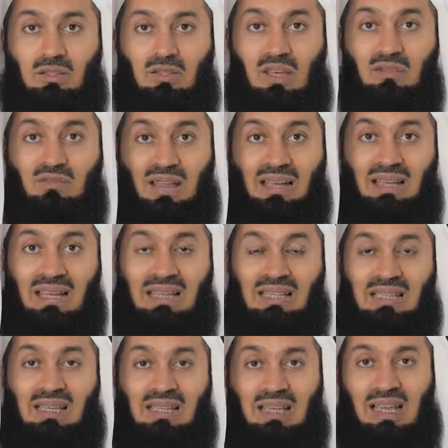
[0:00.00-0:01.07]
So if that
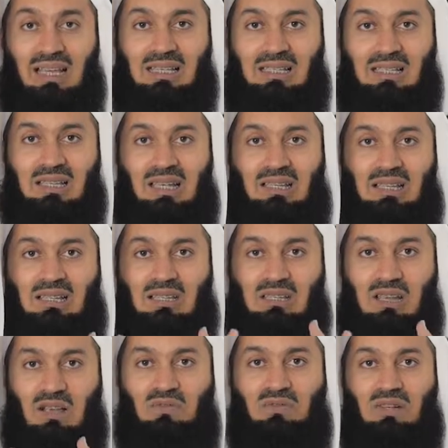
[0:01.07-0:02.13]
is the case, it is
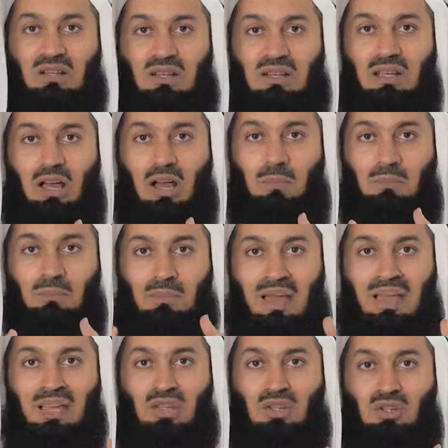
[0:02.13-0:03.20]
definitely a
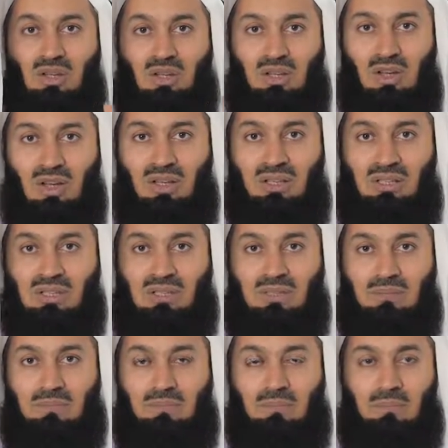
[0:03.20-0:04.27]
major
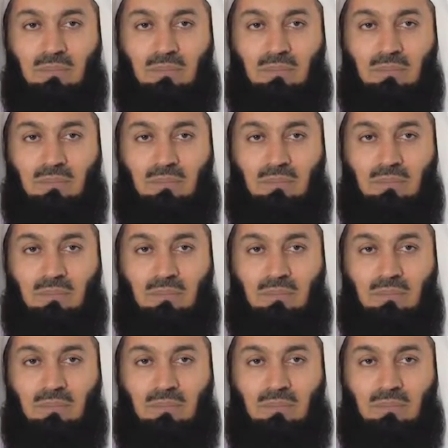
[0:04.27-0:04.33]
curse.